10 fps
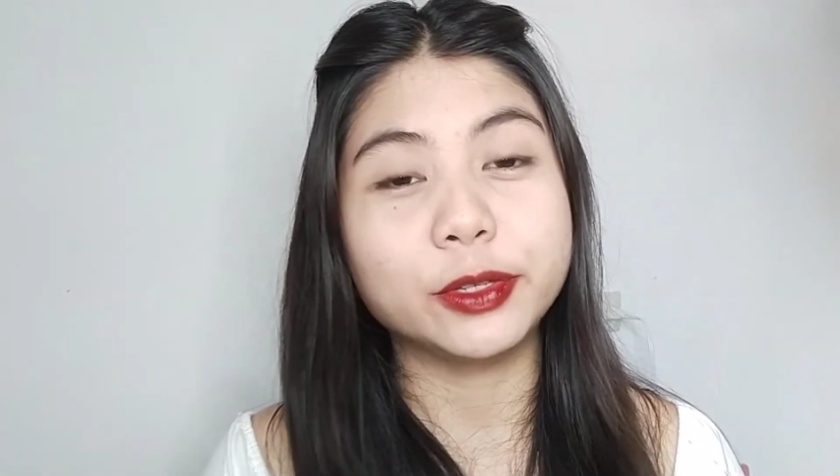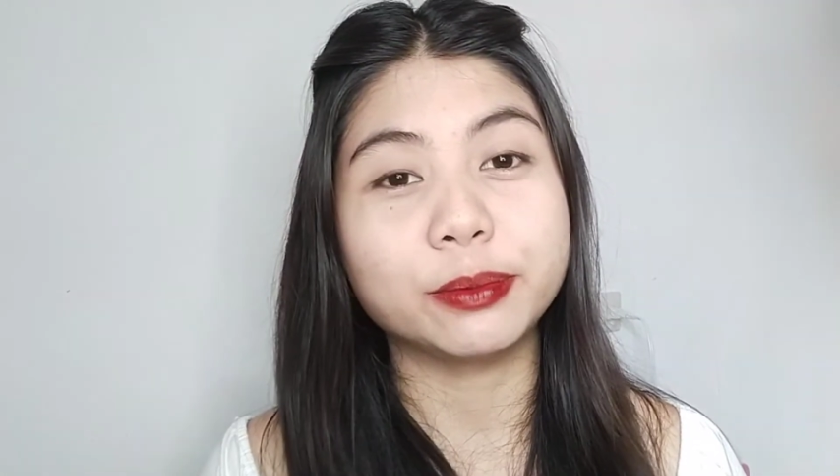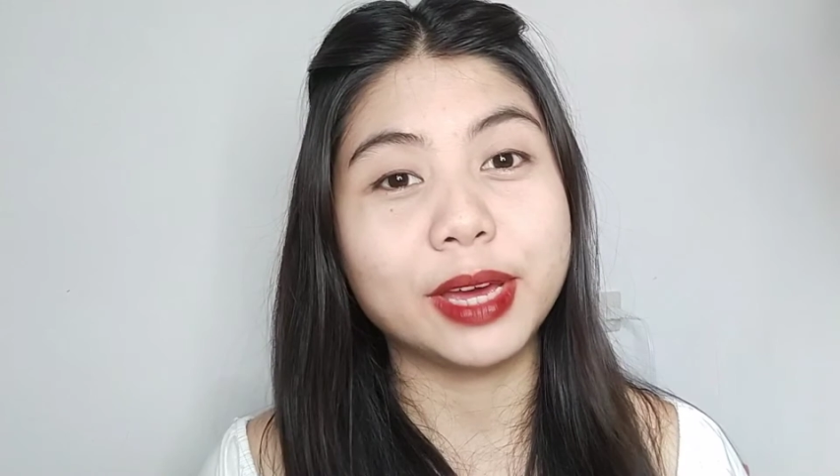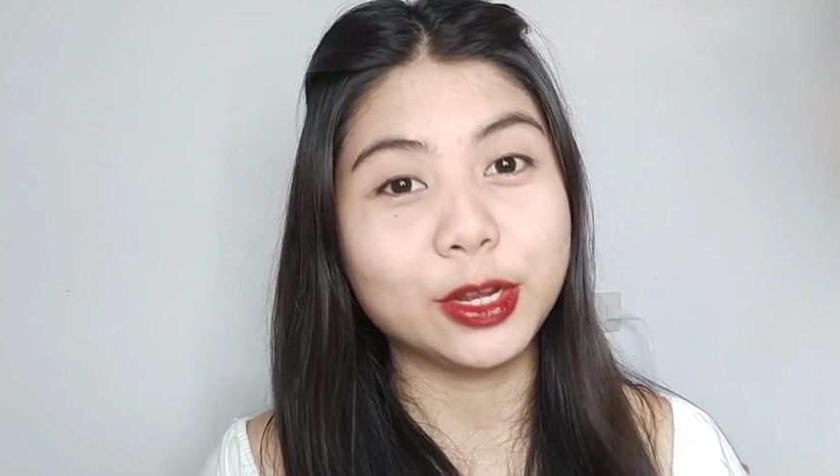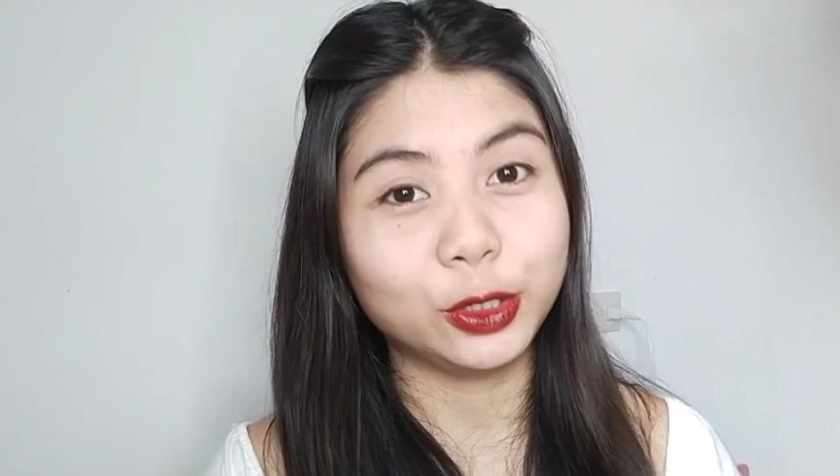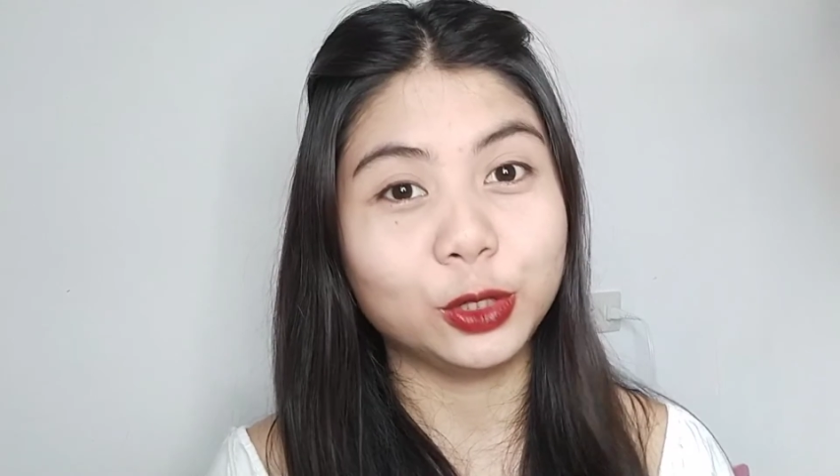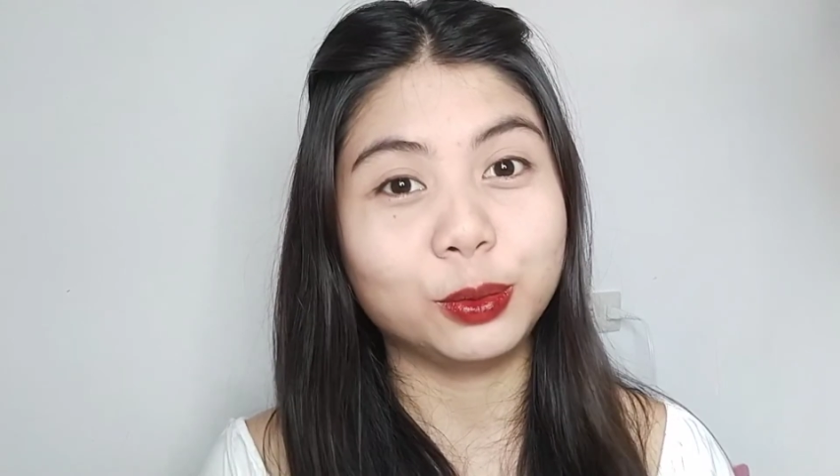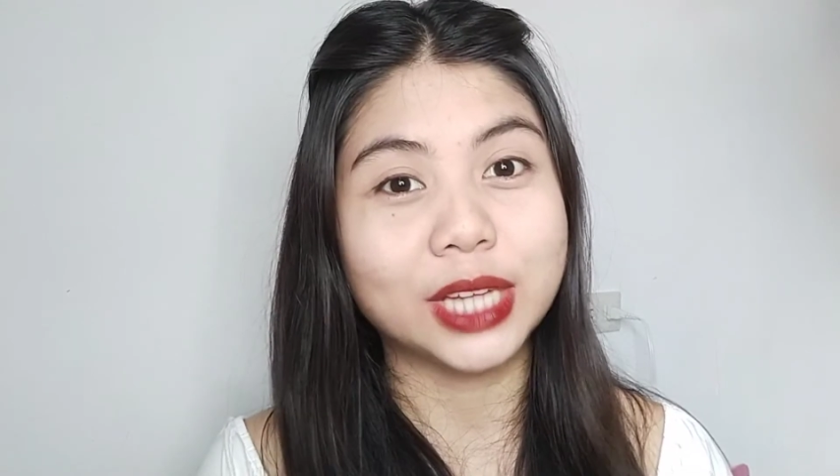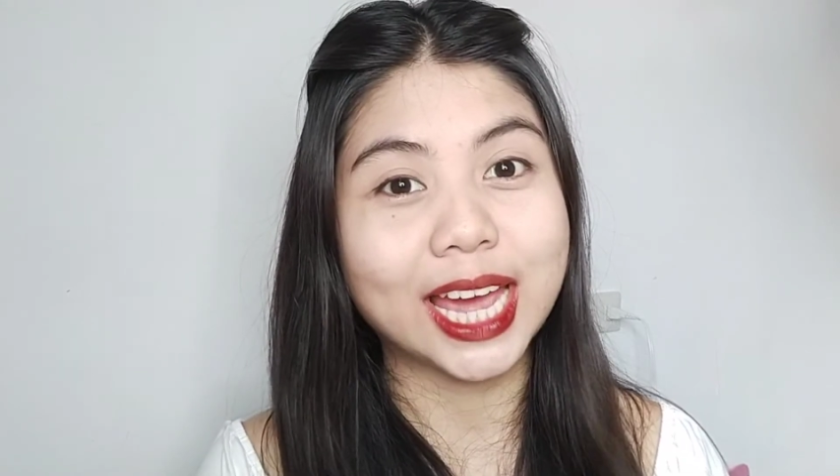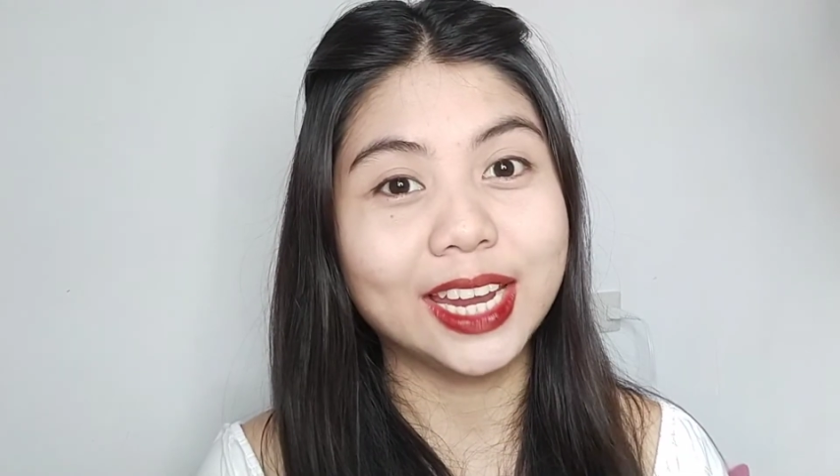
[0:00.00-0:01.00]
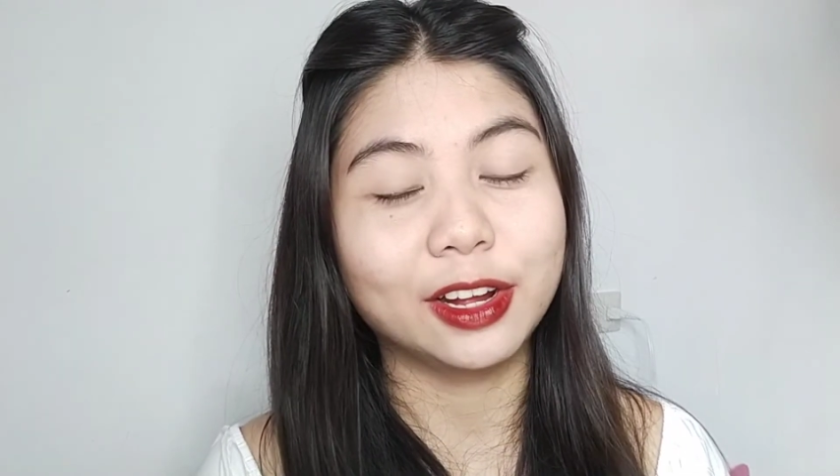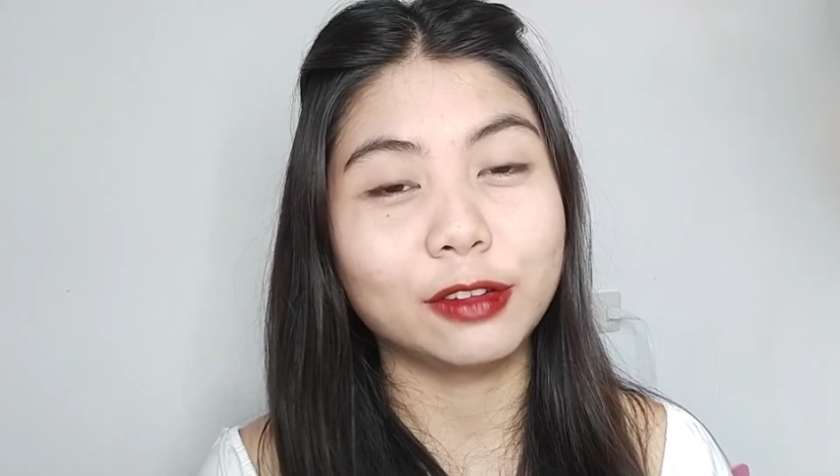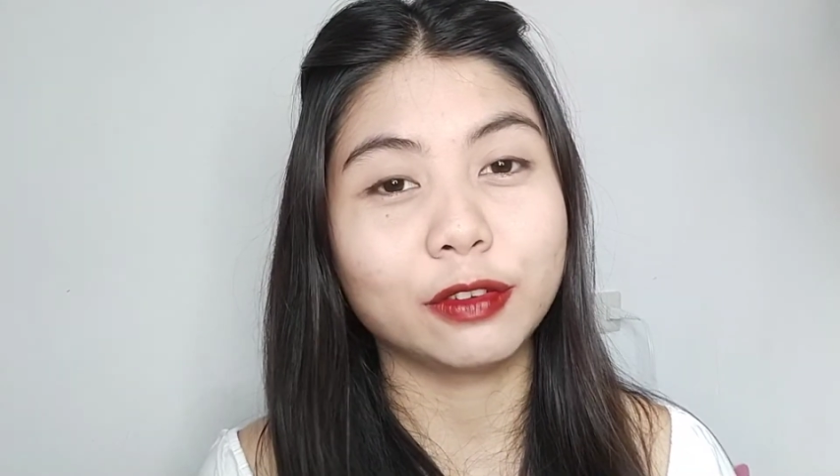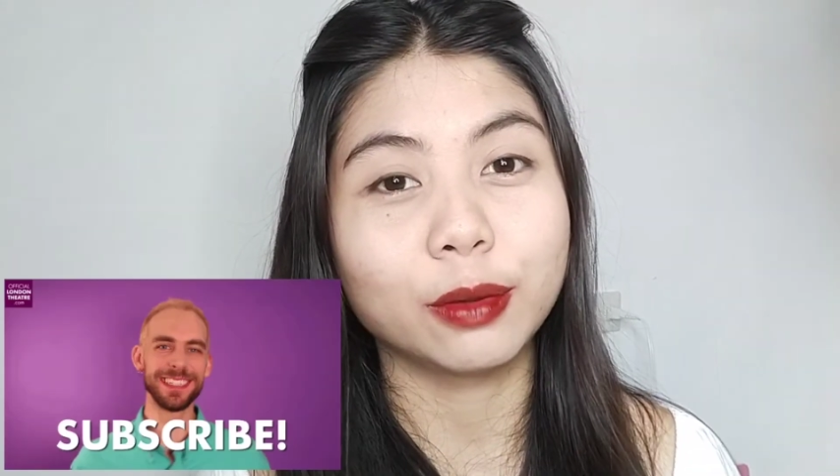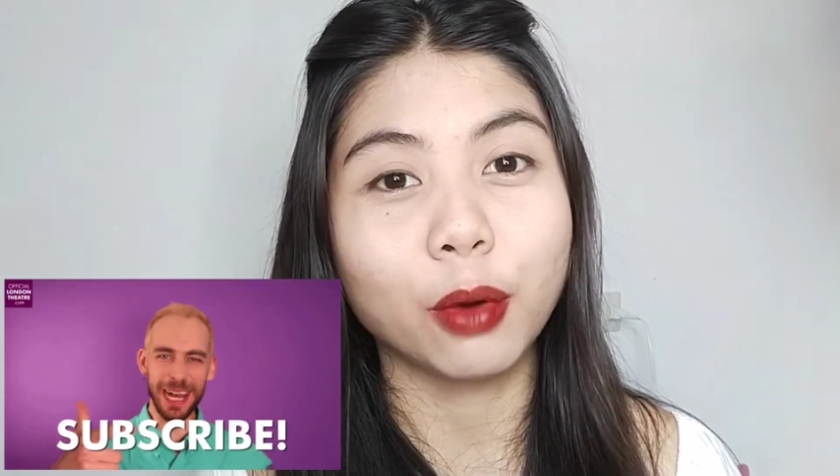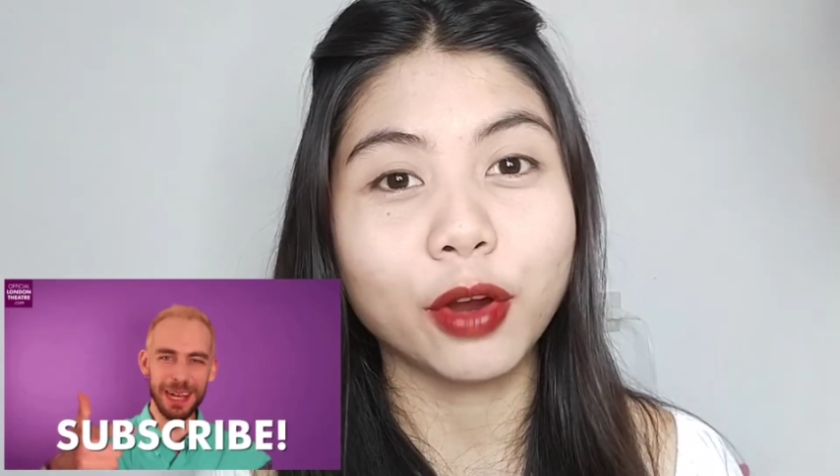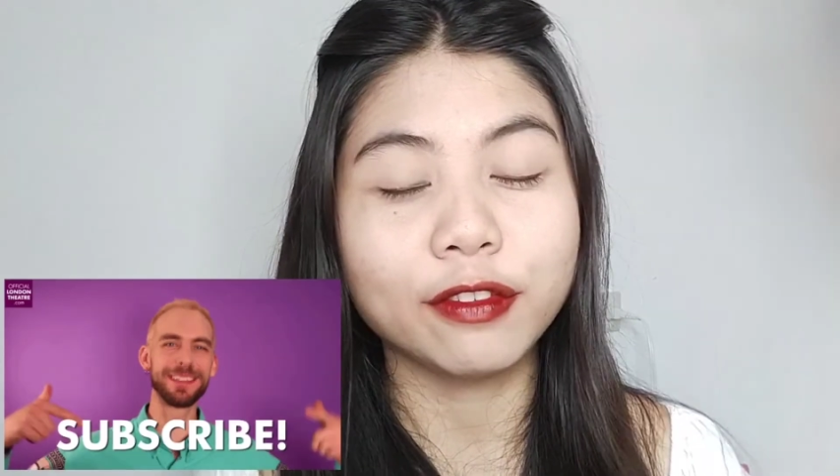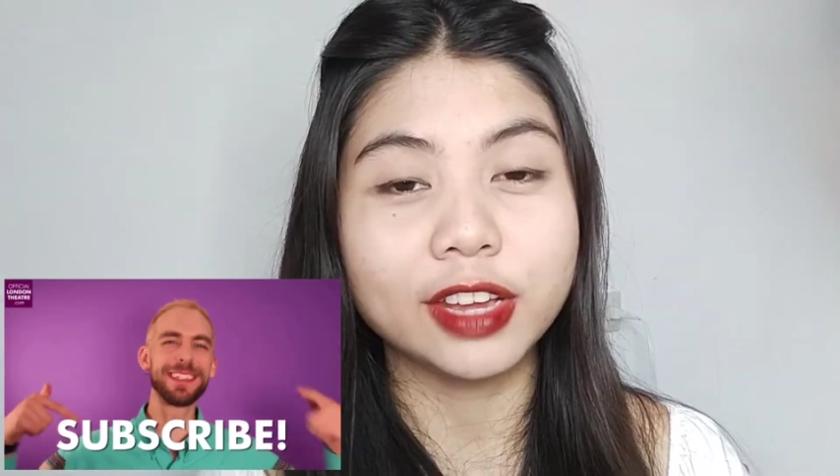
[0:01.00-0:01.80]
to my YouTube channel for more